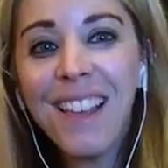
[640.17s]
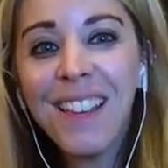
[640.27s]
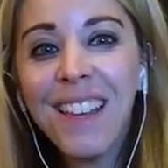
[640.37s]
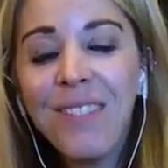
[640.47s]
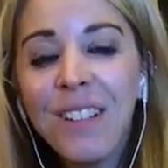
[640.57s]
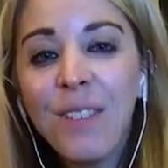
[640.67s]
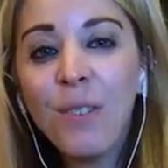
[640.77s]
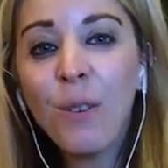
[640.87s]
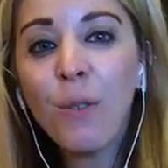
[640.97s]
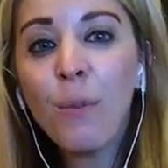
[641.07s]
Even if
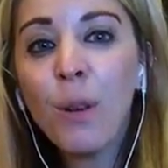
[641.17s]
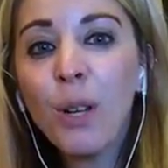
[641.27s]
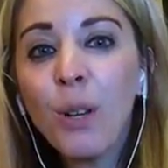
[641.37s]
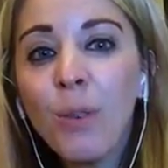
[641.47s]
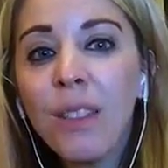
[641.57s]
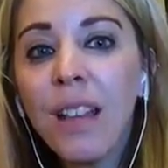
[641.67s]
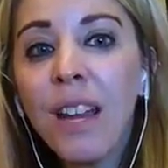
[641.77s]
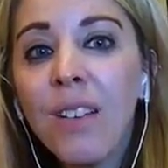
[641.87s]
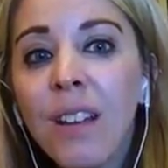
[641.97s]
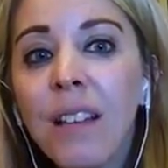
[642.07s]
you're familiar with the
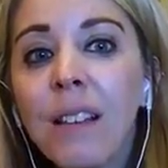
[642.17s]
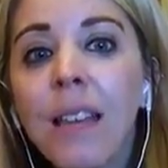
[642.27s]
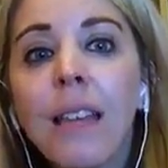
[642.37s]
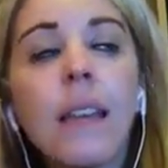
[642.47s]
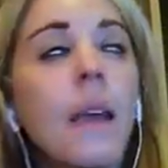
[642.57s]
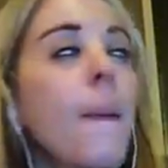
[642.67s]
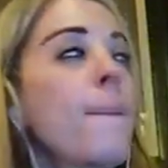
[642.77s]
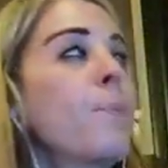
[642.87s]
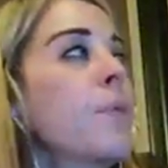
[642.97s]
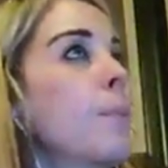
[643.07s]
area, like
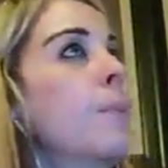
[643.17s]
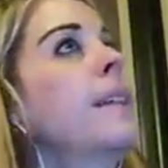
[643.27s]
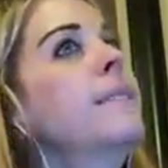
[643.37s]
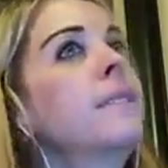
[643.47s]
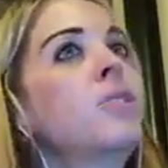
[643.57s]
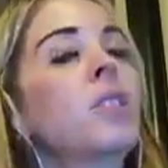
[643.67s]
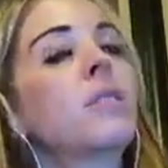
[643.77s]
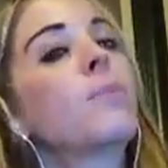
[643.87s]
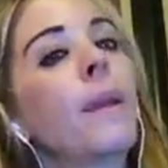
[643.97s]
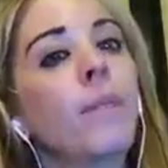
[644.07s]
places
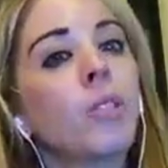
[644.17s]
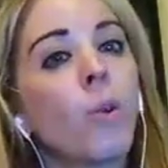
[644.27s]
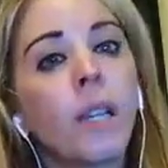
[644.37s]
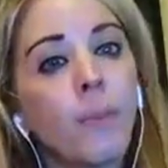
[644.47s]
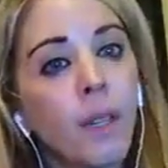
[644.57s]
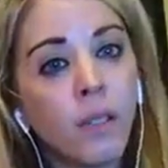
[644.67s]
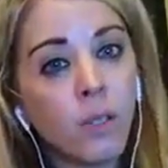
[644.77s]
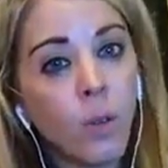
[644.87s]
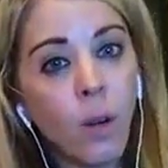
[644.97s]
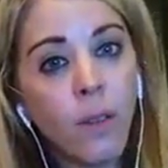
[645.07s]
just maybe 20 minutes
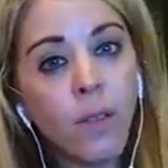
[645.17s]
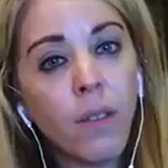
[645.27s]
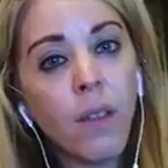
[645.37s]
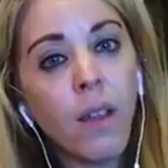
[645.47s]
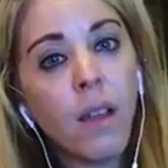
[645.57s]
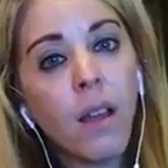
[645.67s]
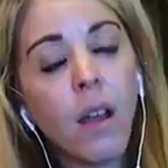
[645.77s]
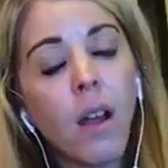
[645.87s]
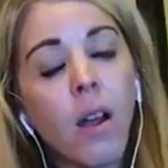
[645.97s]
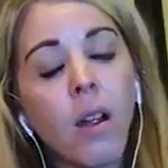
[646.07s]
north
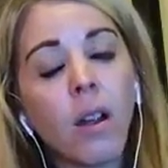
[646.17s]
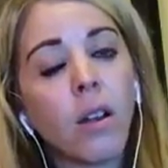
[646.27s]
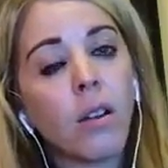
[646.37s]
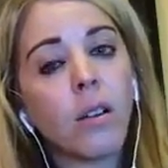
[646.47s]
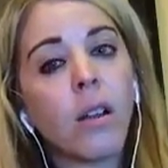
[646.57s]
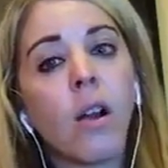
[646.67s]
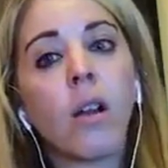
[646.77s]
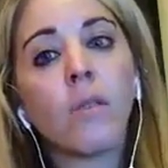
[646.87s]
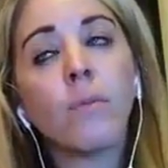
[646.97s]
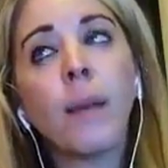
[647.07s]
are
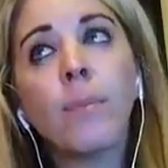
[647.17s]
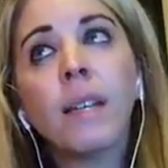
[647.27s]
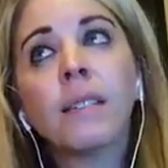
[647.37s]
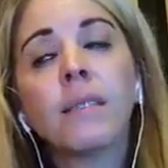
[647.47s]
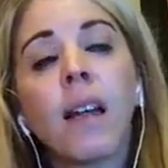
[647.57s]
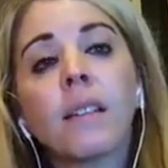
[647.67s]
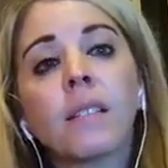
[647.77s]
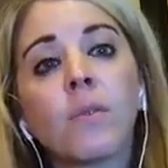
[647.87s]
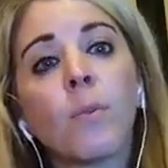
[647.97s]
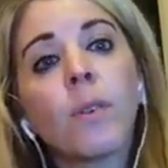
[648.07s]
maybe is not
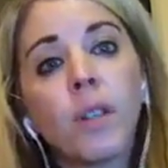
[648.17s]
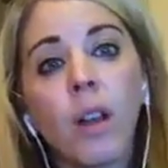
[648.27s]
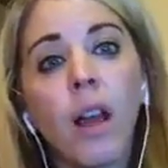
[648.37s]
as familiar.